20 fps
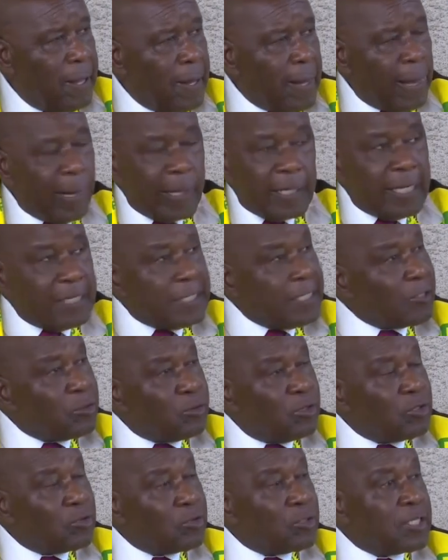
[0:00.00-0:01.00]
And I just
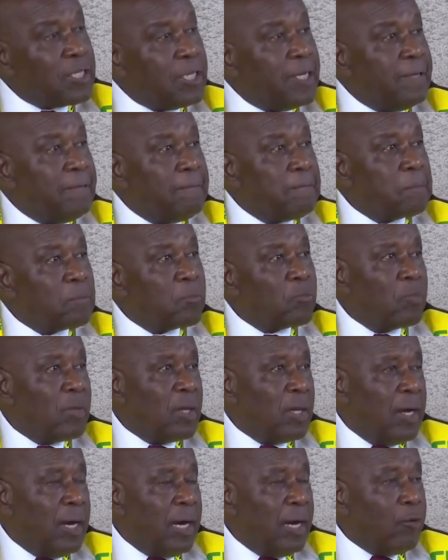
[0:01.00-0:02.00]
want to say,
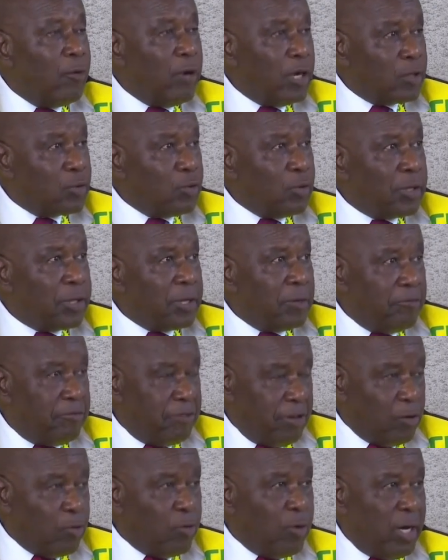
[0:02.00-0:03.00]
I worked with him
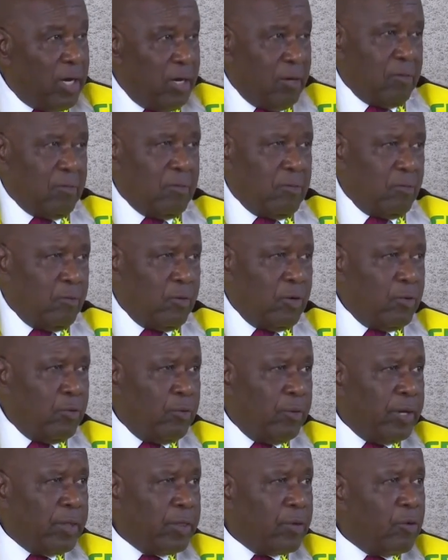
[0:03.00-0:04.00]
very well when we
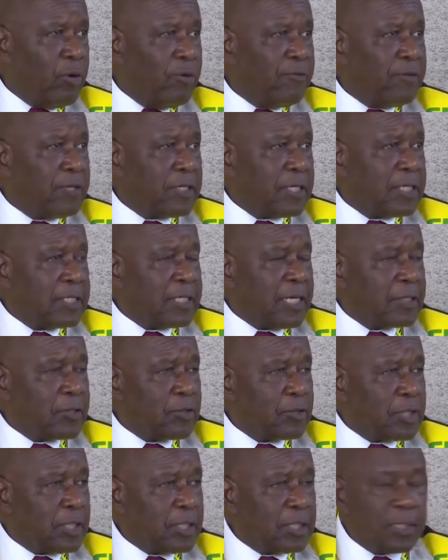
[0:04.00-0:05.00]
were in the War Veterans
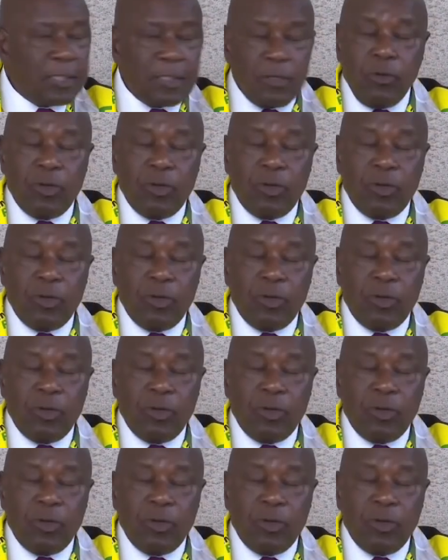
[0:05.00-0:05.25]
Association.